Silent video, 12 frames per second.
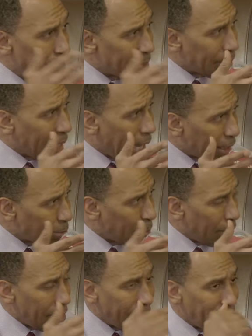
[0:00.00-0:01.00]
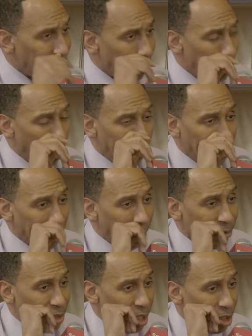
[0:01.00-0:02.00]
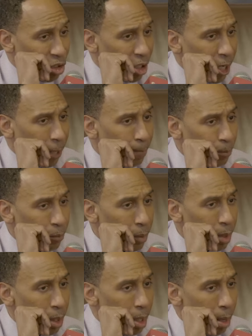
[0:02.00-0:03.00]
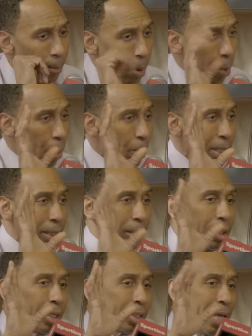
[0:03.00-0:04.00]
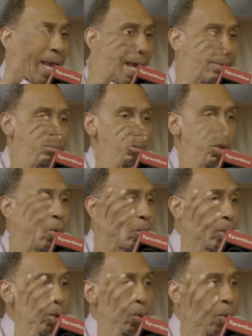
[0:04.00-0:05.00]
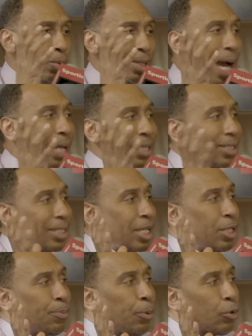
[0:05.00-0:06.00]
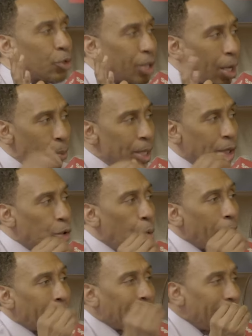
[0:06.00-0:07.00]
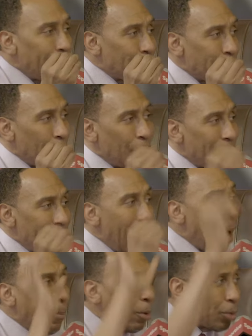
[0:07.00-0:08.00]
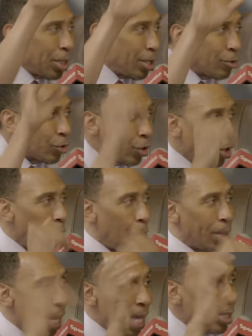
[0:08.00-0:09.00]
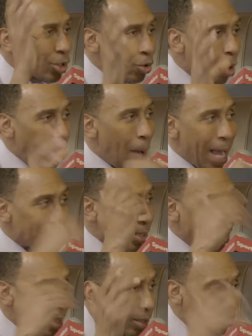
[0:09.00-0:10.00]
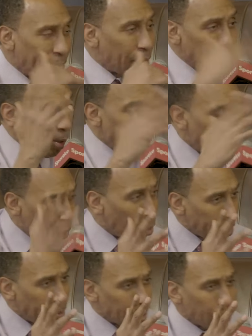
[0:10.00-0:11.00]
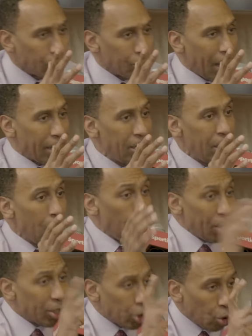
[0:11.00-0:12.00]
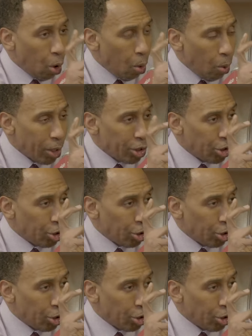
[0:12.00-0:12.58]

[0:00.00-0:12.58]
missed the college football playoffs this year. But when we look at quote-unquote dynasties, per se, we thought Clemson would dabble years ago when they had Deshaun Watson and then Trevor Lawrence. We thought they was going to do that. We saw what